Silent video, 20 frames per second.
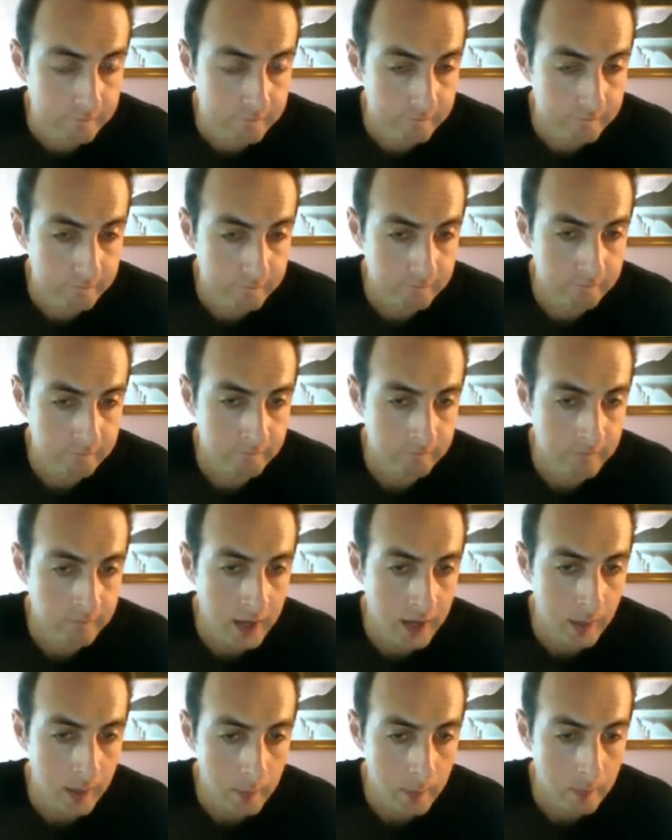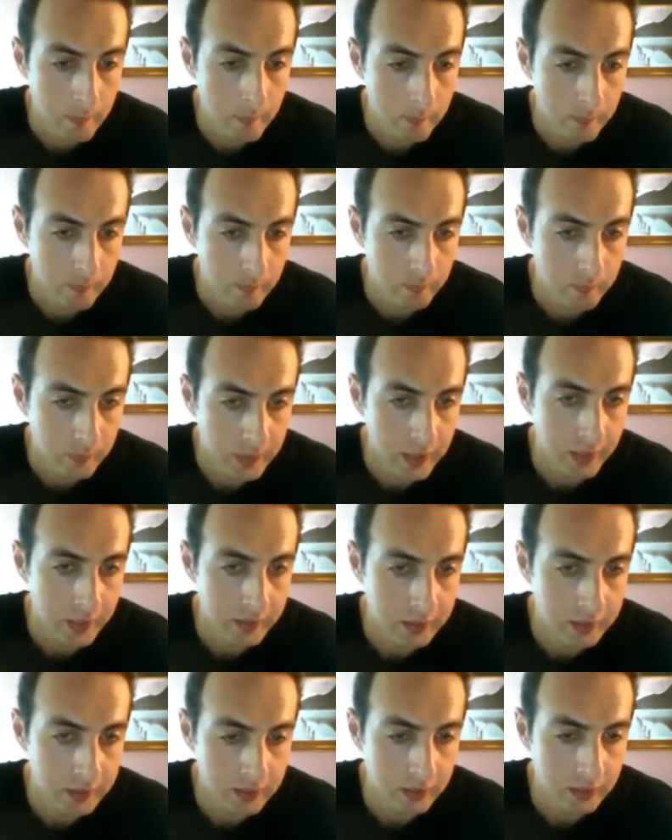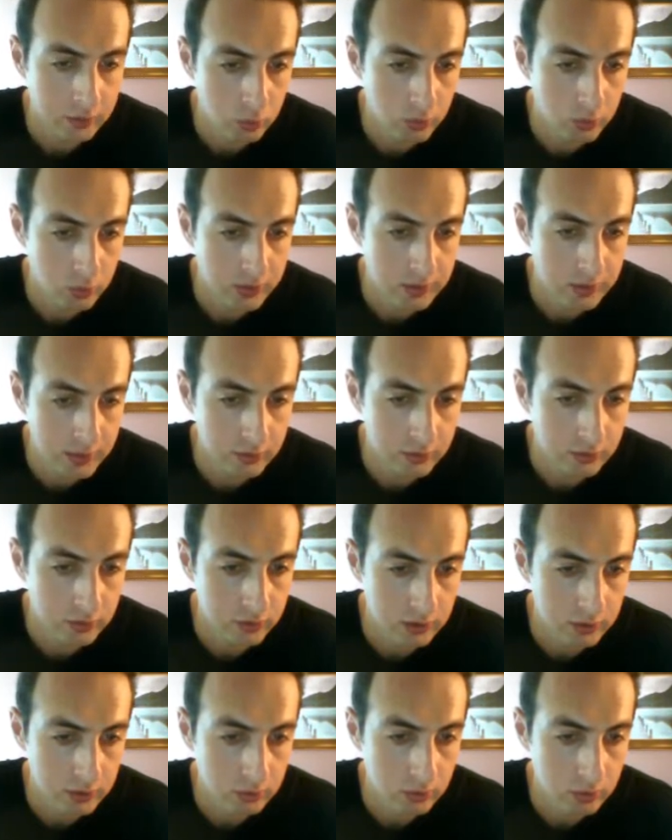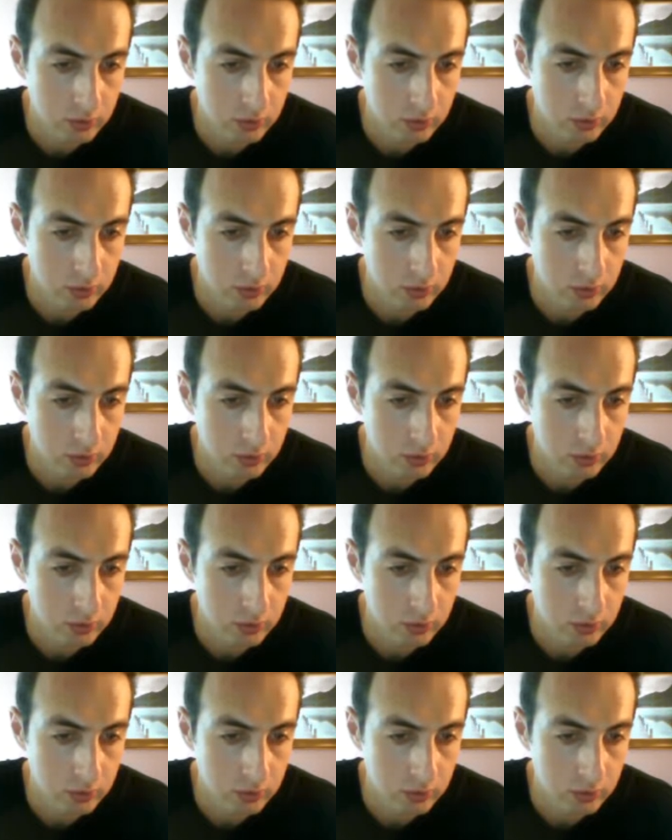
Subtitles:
Yeah, he does queen takes c2.